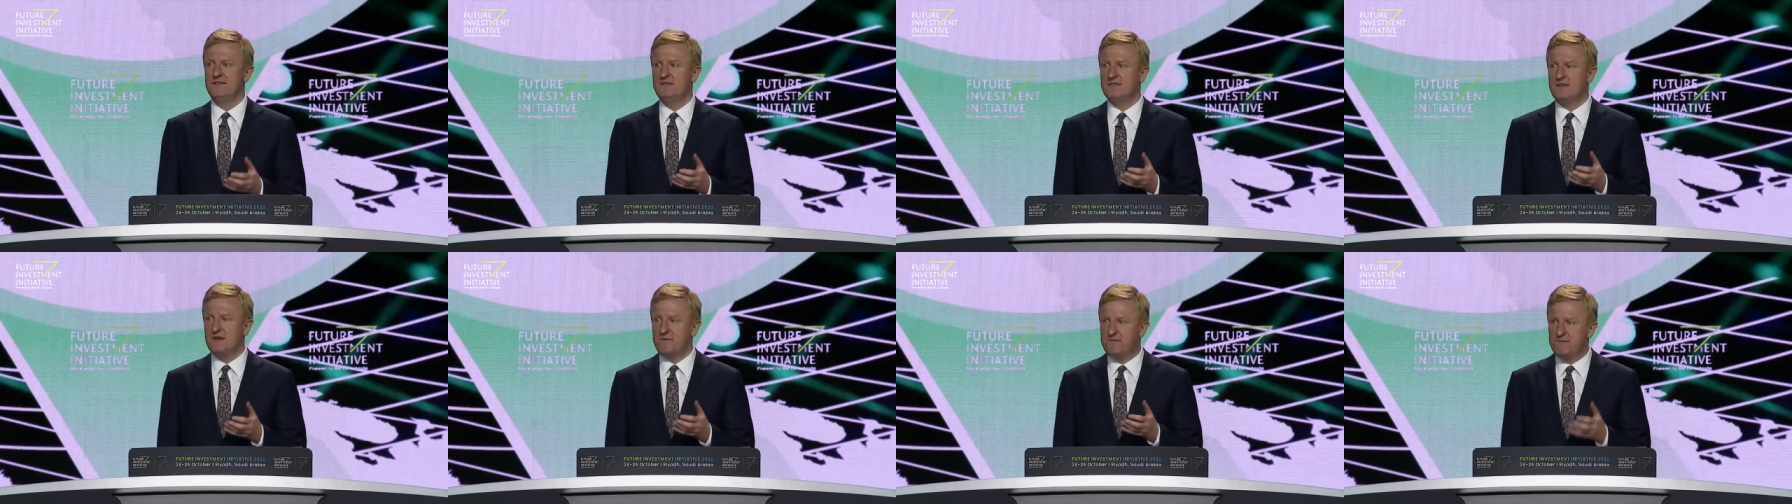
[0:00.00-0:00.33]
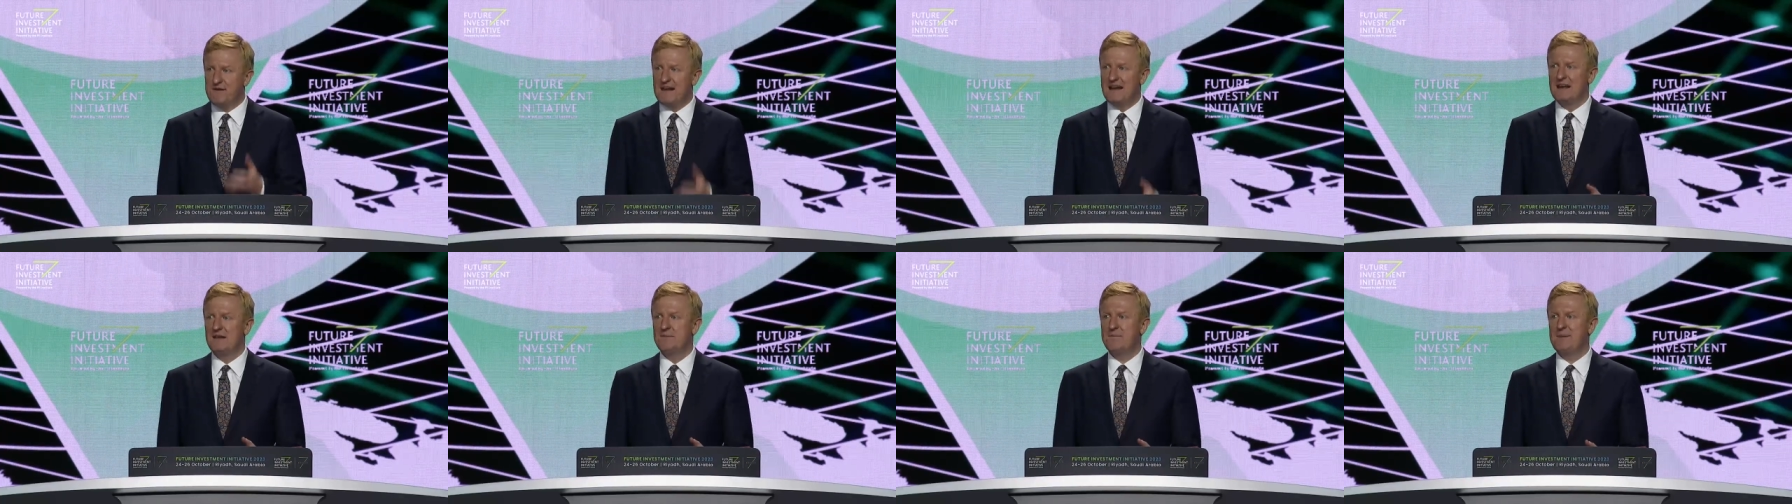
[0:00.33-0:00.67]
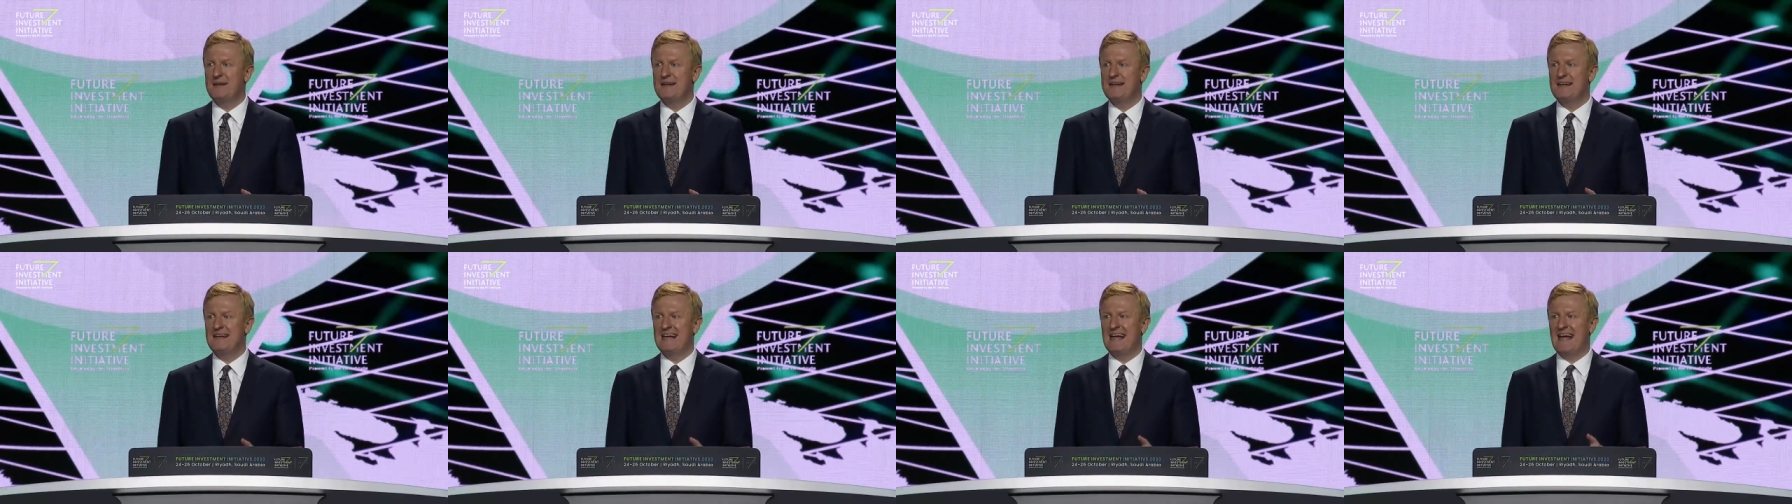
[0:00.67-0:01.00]

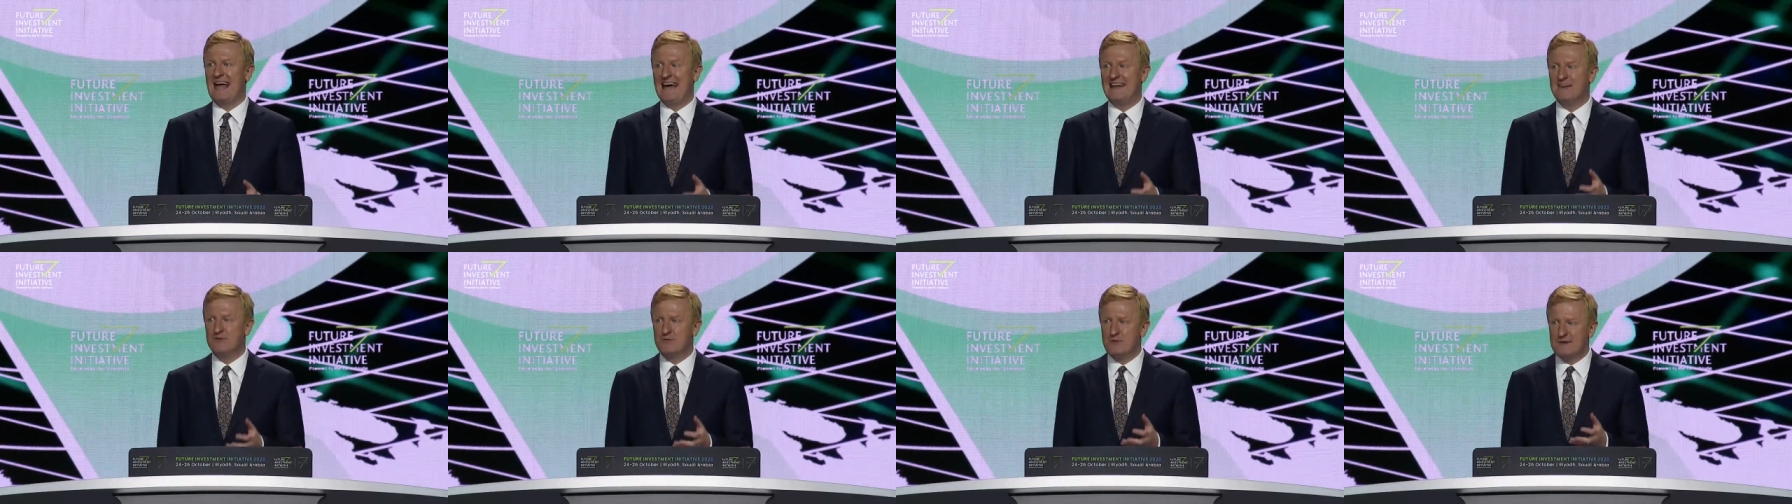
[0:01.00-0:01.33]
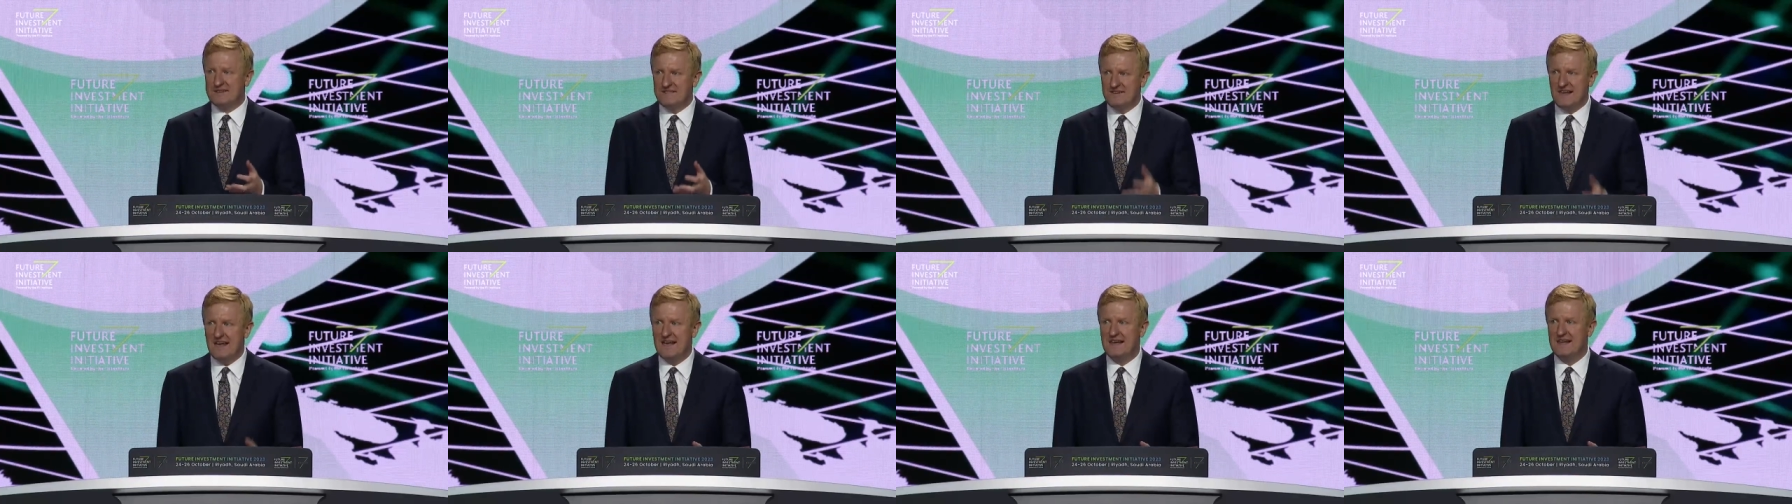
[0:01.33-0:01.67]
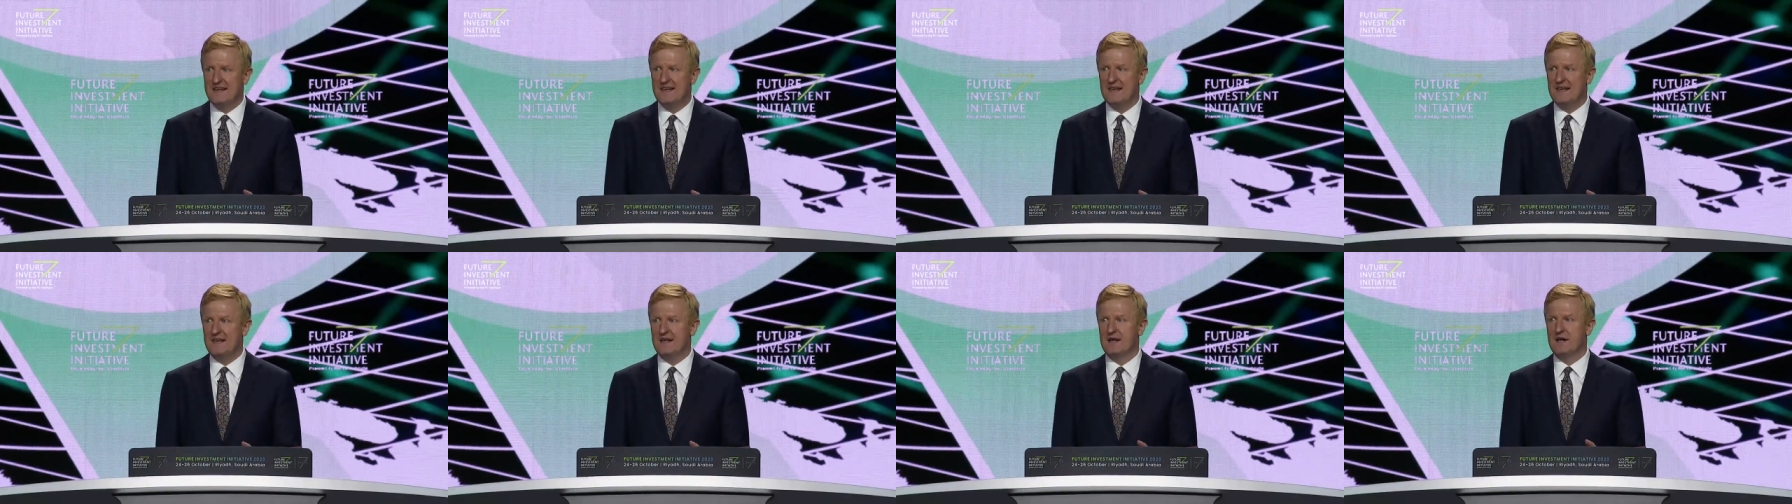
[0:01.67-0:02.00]
Developing and
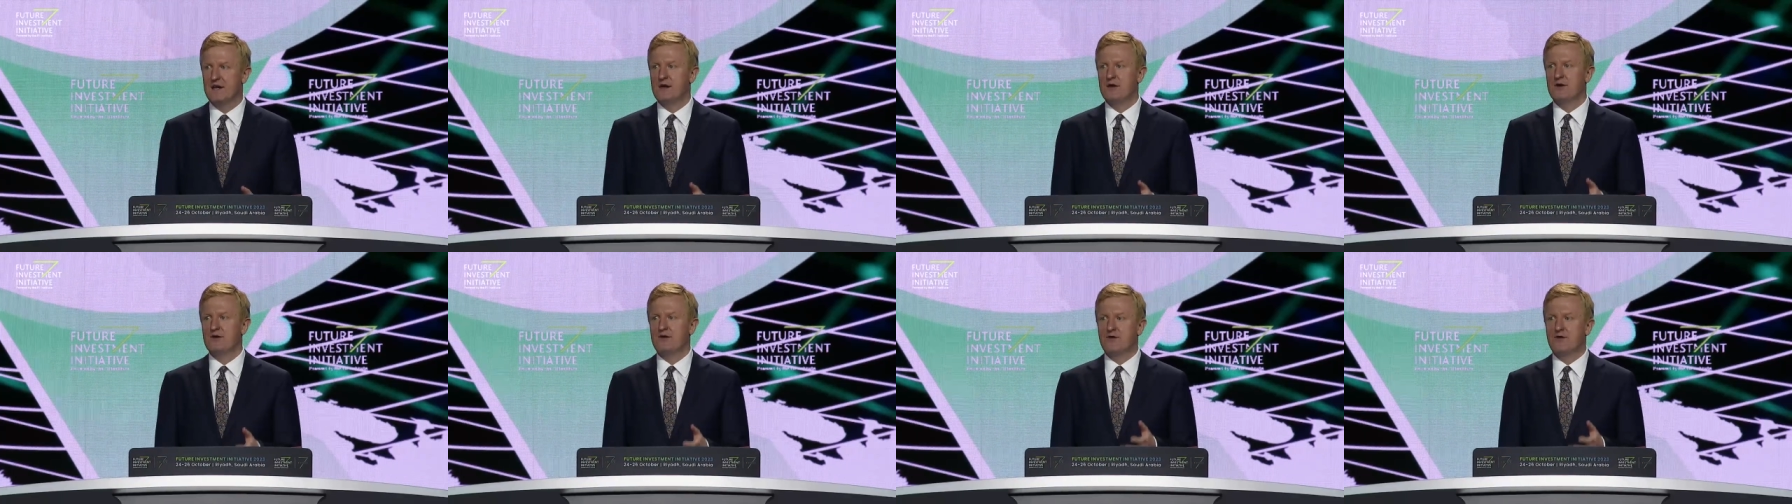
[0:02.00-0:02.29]
retaining